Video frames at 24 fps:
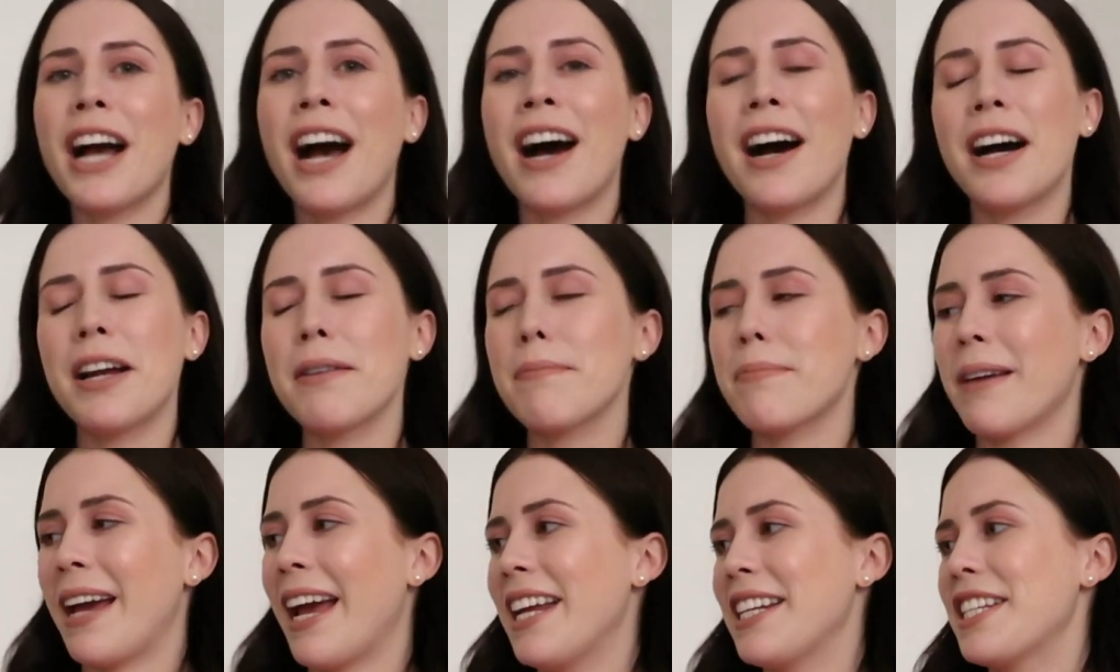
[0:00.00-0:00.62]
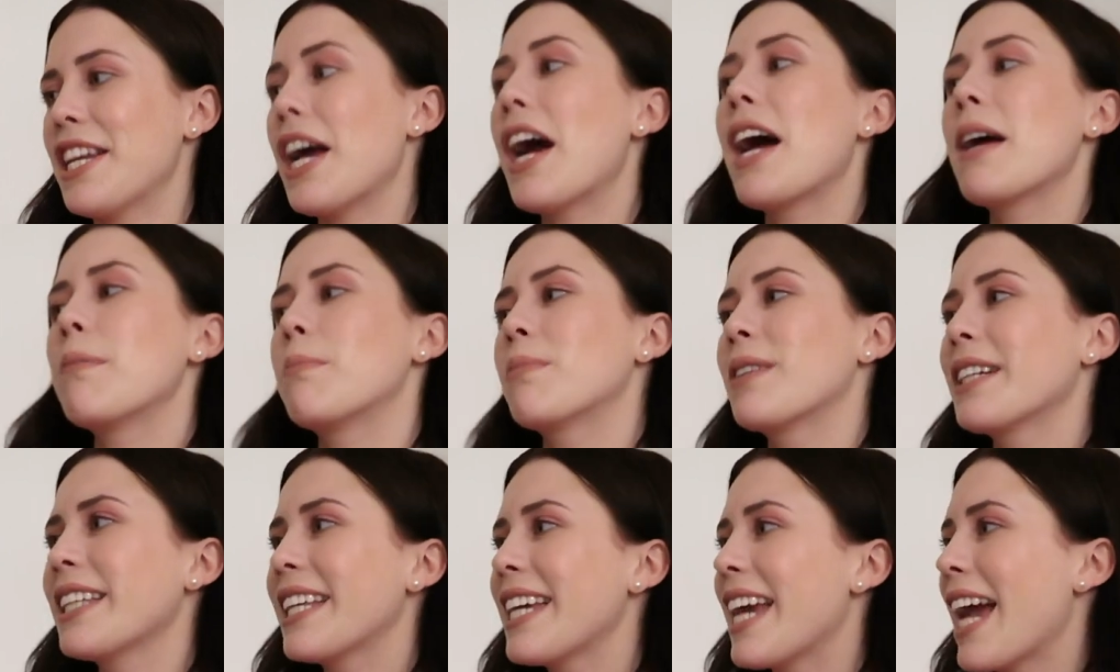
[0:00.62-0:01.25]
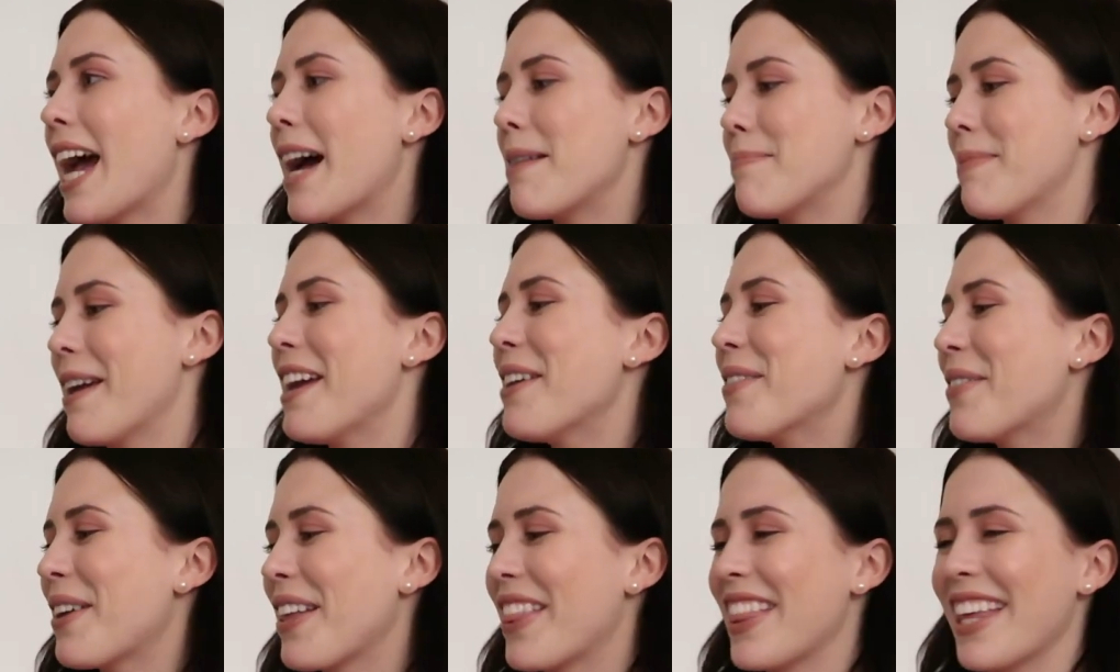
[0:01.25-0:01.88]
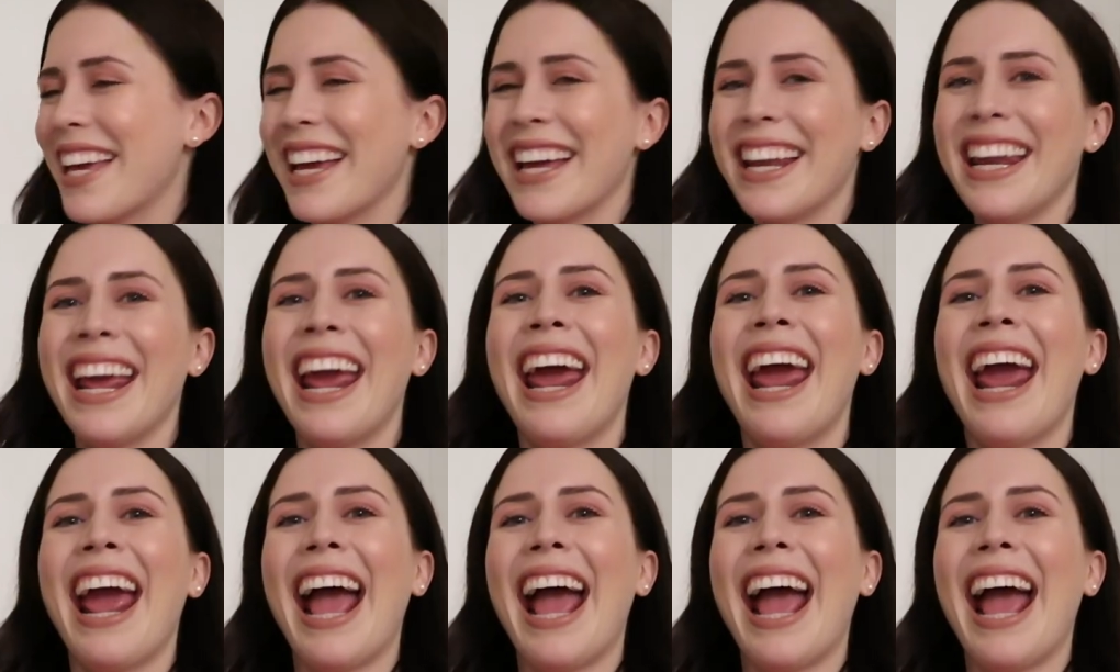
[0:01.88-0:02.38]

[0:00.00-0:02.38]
can't paint, I'm really happy with it.